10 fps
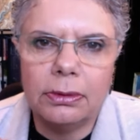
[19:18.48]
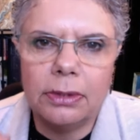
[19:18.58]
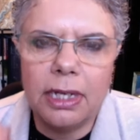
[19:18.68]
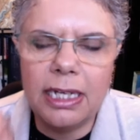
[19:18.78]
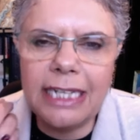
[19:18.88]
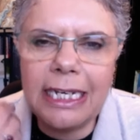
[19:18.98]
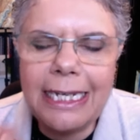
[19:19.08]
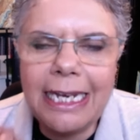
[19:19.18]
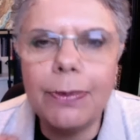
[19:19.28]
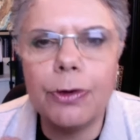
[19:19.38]

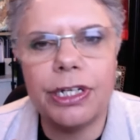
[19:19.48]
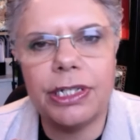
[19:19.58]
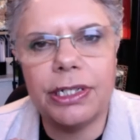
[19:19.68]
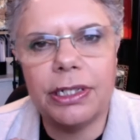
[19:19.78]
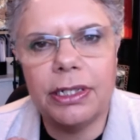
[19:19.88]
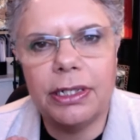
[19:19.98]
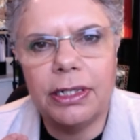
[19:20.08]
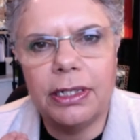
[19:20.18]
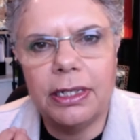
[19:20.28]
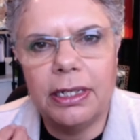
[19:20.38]

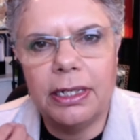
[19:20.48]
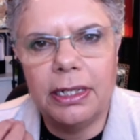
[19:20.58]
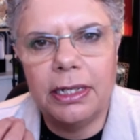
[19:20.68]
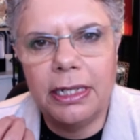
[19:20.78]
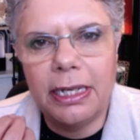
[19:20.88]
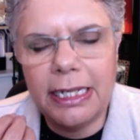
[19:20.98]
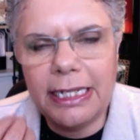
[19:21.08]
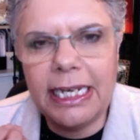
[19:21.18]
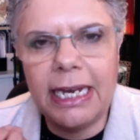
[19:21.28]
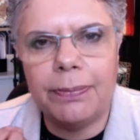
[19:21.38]

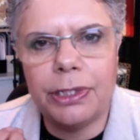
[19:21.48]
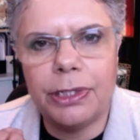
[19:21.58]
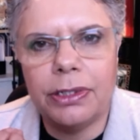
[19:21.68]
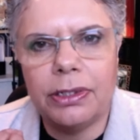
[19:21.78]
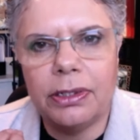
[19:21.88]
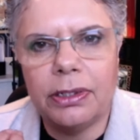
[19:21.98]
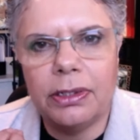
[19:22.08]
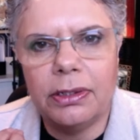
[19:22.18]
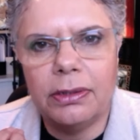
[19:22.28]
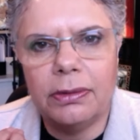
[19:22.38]
attempt,
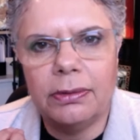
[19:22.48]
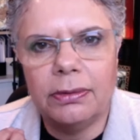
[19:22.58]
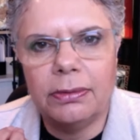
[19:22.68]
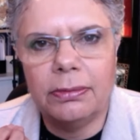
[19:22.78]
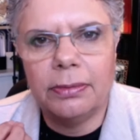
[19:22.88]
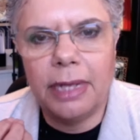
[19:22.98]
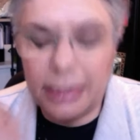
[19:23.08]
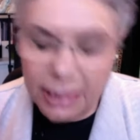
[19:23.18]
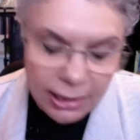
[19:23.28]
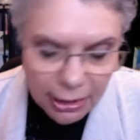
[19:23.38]
and
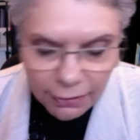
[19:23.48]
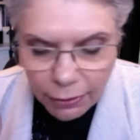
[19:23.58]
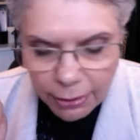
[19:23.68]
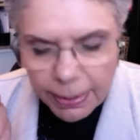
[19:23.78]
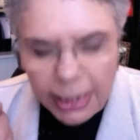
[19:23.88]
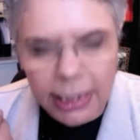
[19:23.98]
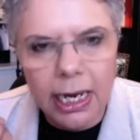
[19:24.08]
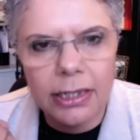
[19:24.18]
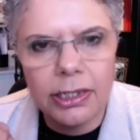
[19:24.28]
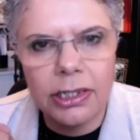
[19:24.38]
successful in many
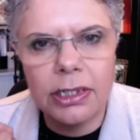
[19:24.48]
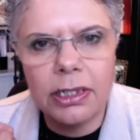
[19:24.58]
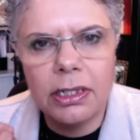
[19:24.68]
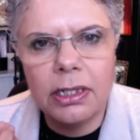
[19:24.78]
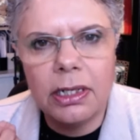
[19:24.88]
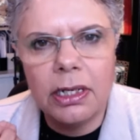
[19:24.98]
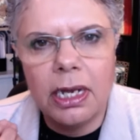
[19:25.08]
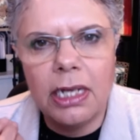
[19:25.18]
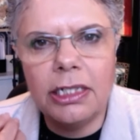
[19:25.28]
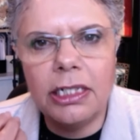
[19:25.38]
cases,
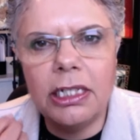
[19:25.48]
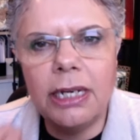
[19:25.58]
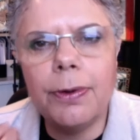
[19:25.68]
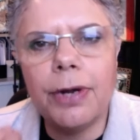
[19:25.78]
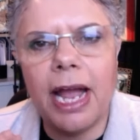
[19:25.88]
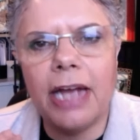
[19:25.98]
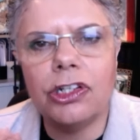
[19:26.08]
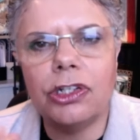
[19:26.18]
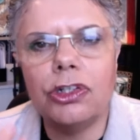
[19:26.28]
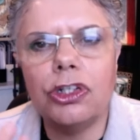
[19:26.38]
a deliberate
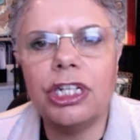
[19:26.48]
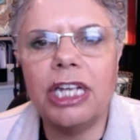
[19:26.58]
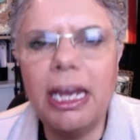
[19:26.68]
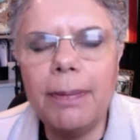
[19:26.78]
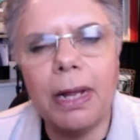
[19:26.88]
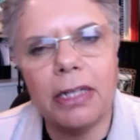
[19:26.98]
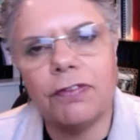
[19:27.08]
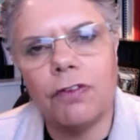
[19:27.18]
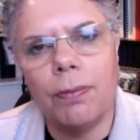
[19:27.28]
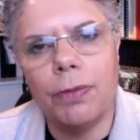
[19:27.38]
action to keep us
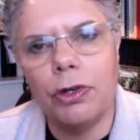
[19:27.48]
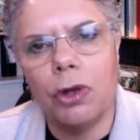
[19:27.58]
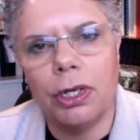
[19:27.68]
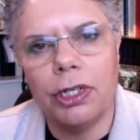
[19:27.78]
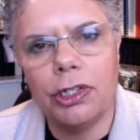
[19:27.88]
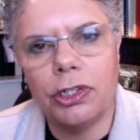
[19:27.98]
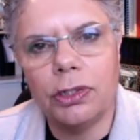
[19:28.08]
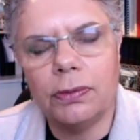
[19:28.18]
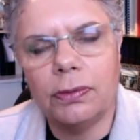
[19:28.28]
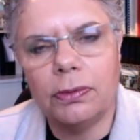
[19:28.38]
from the knowledge
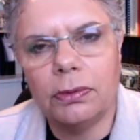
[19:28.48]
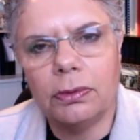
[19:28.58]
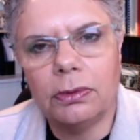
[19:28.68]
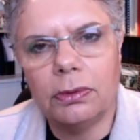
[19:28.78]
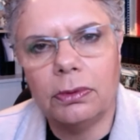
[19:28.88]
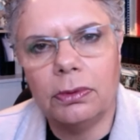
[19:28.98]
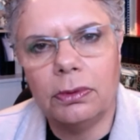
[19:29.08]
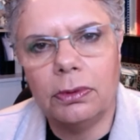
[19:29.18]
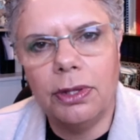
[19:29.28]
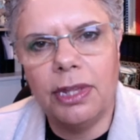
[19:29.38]

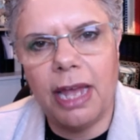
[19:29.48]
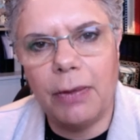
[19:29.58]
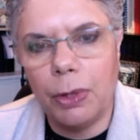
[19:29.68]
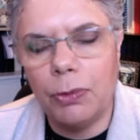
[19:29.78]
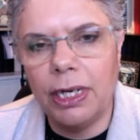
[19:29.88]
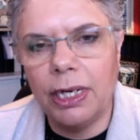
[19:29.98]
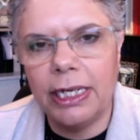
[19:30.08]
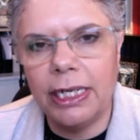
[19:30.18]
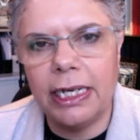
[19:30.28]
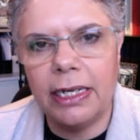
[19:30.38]
that we really
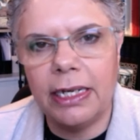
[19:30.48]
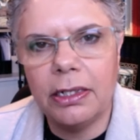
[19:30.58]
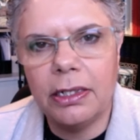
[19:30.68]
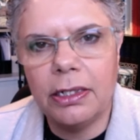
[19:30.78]
need